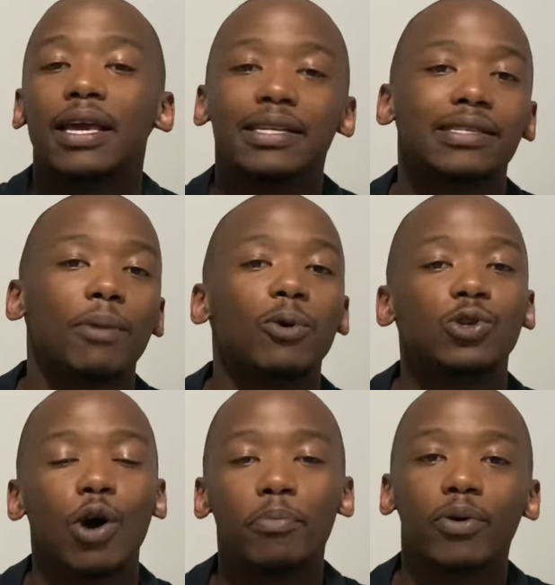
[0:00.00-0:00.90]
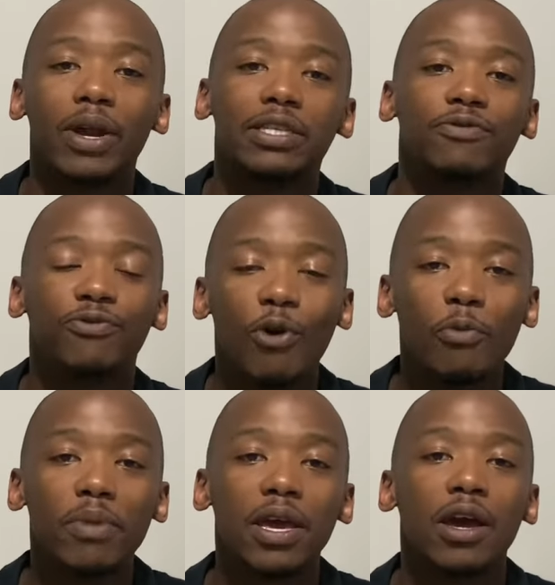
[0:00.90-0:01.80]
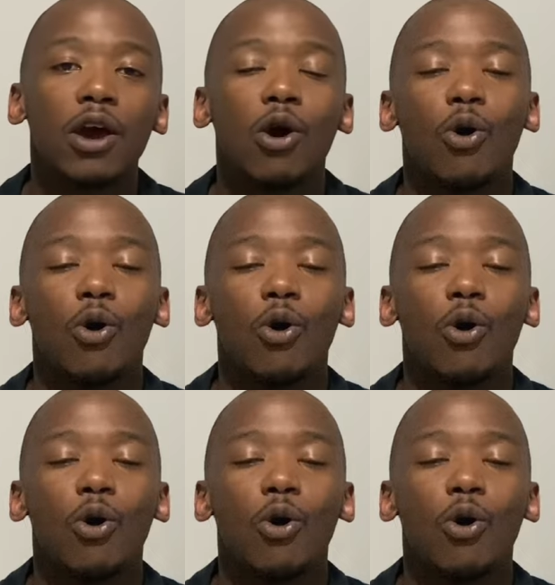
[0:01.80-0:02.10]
get someone to operate it for me,